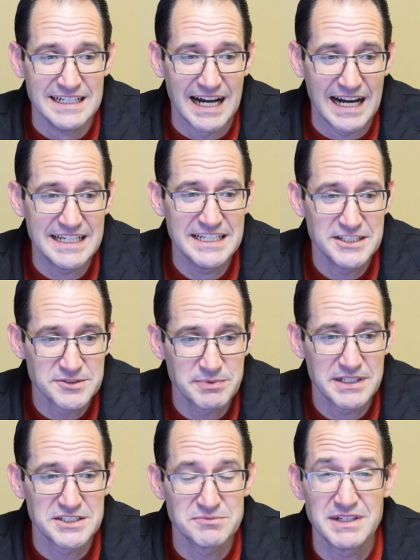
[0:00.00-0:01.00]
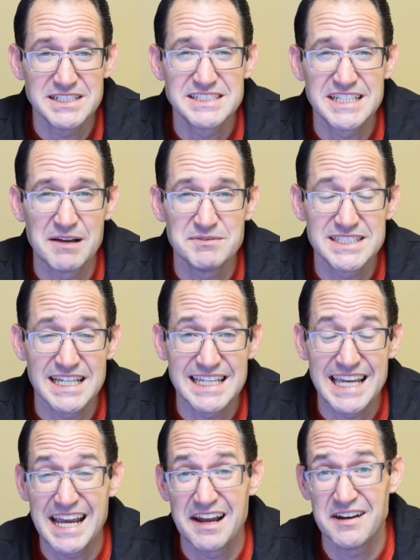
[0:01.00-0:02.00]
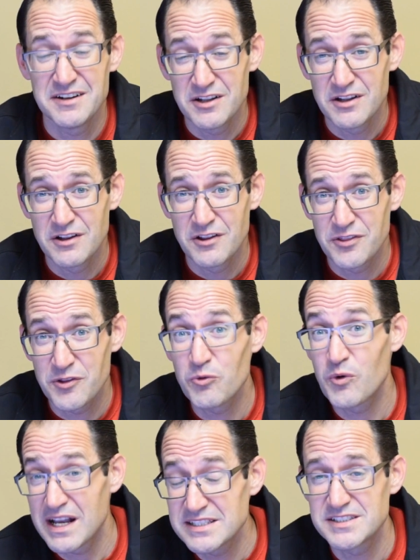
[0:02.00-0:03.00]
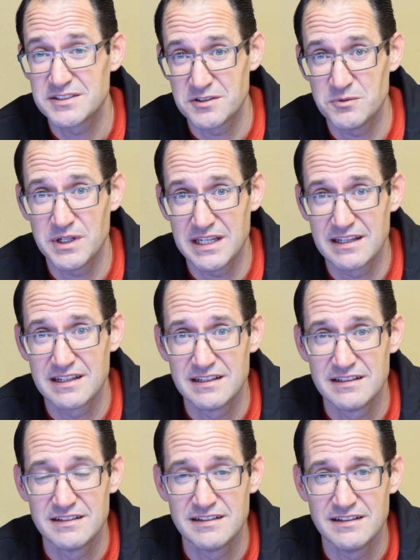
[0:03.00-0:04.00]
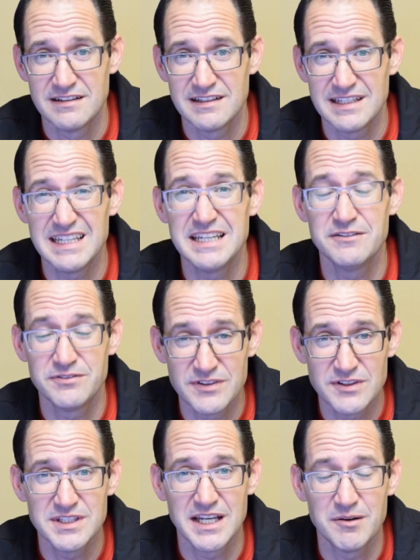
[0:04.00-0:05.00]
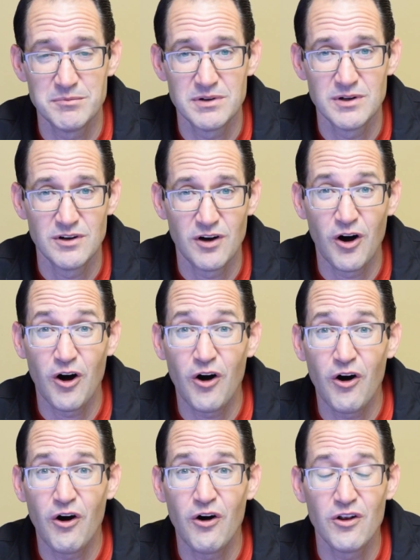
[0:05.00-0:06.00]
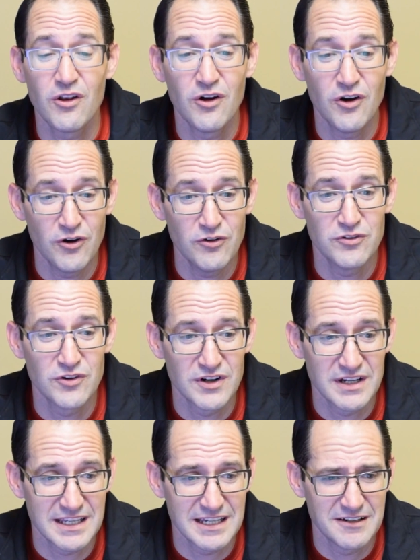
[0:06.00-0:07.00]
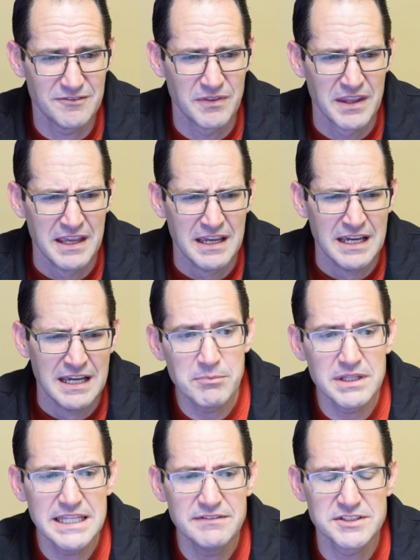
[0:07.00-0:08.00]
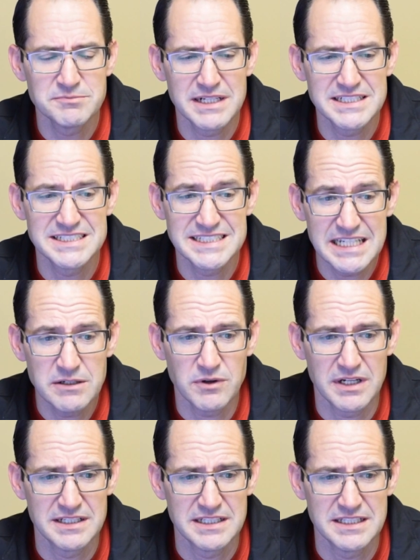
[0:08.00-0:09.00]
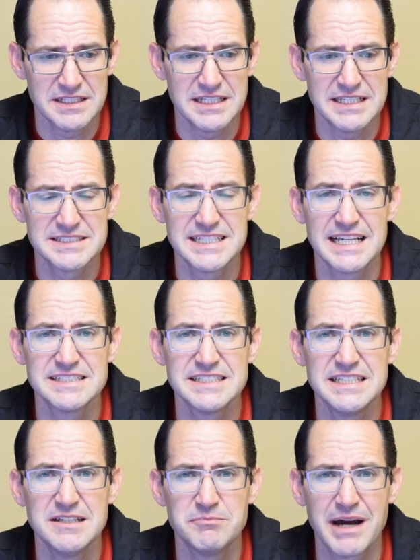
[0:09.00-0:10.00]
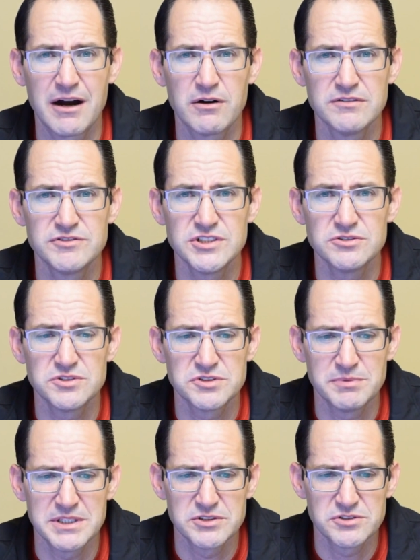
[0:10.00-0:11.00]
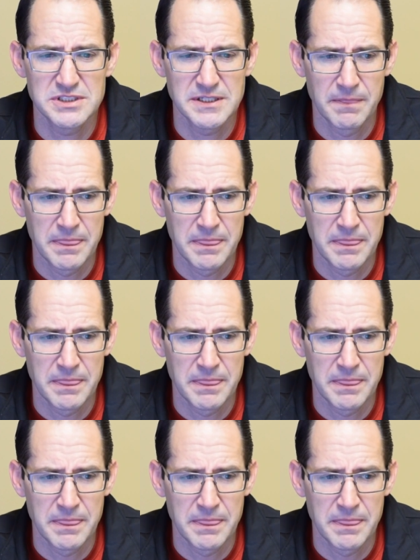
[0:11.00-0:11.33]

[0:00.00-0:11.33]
I need to spend as much time as I can the rest of the week getting filled up all over again. I believe as much as anyone in the necessity and power of children's ministry.